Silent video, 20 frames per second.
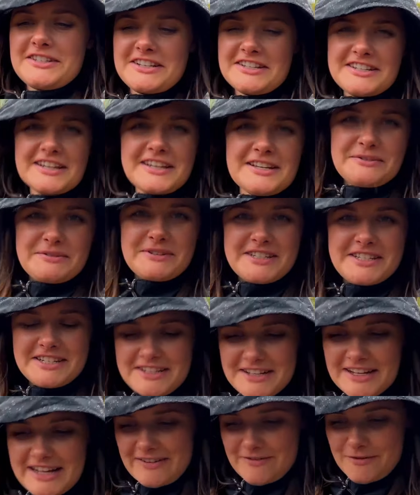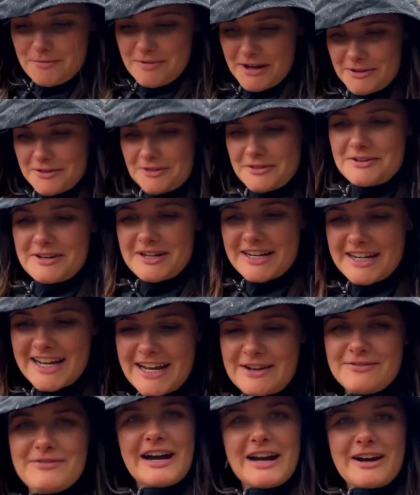it says we still have about three and a
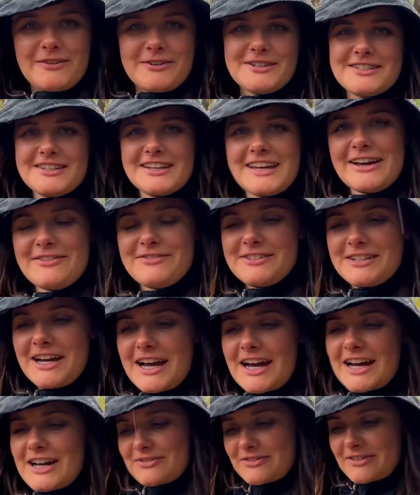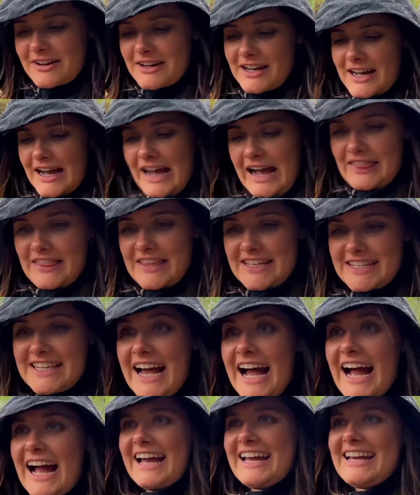half hours left of this
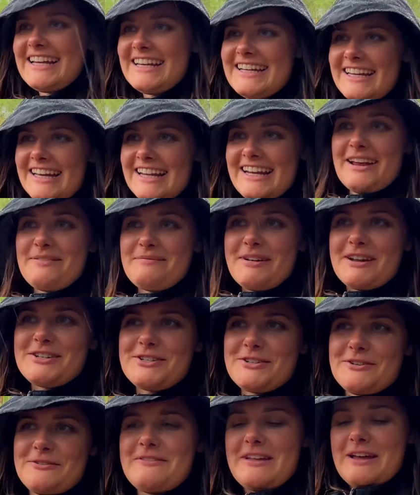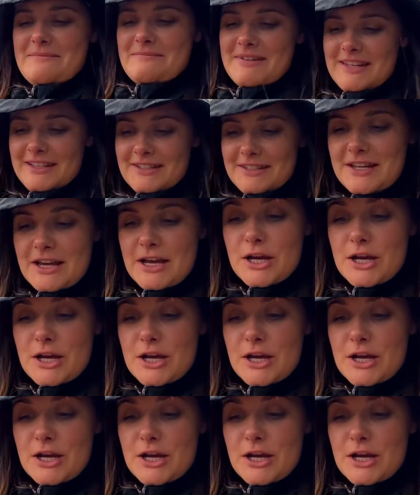hike. And I'm not sure if that means